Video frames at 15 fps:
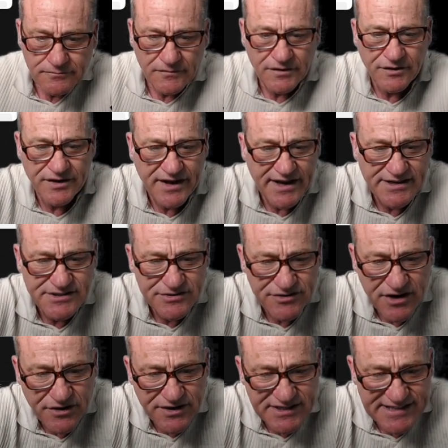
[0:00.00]
Okay, so
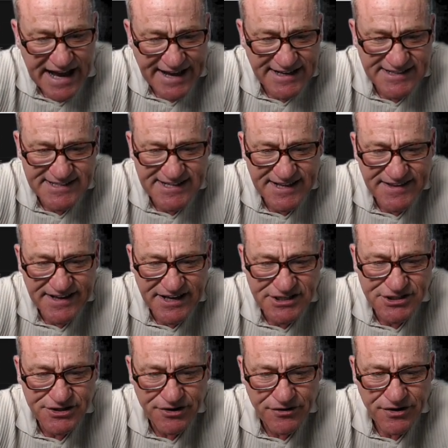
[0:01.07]
notice I can see the
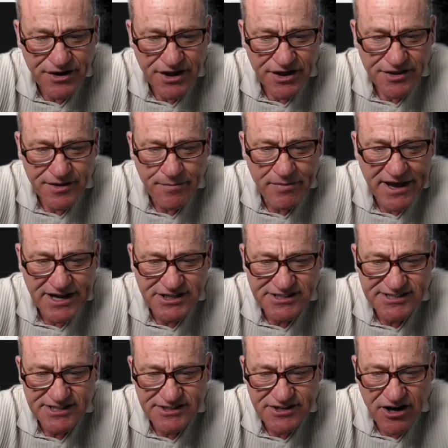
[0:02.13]
issue. The page is
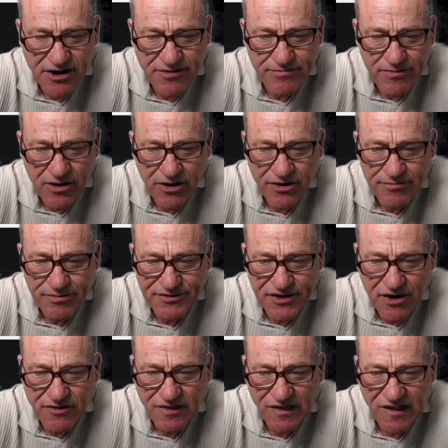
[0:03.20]
in dark mode, but there
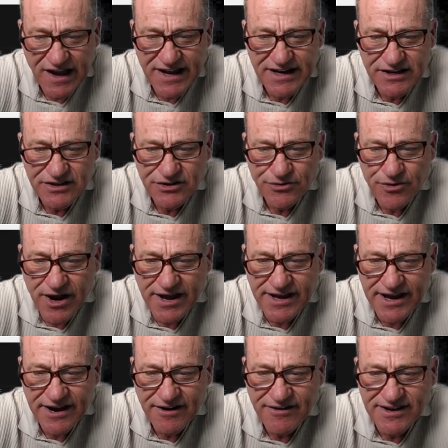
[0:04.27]
are light gray
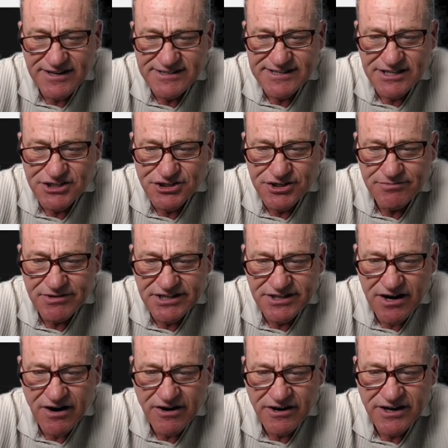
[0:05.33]
areas that should be
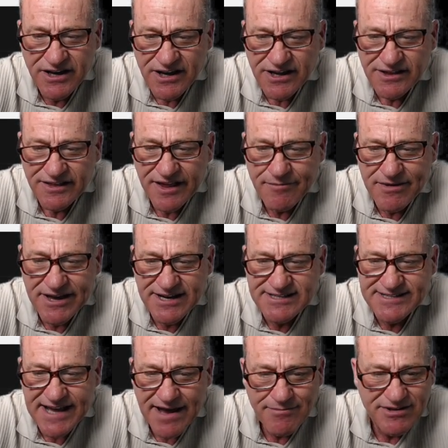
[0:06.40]
dark. Let me
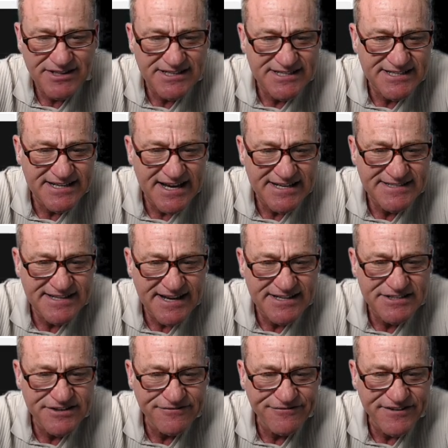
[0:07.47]
examine the CSS
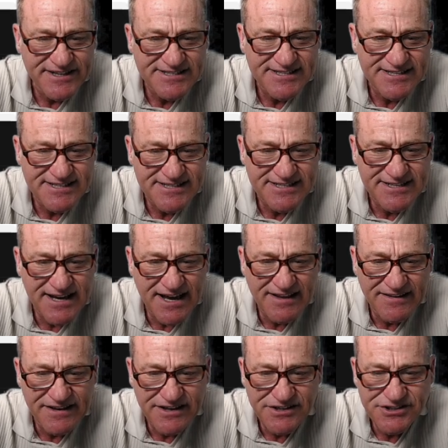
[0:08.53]
to fix this
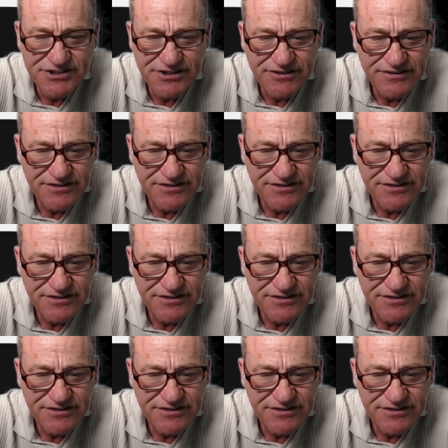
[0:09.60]
styling issue.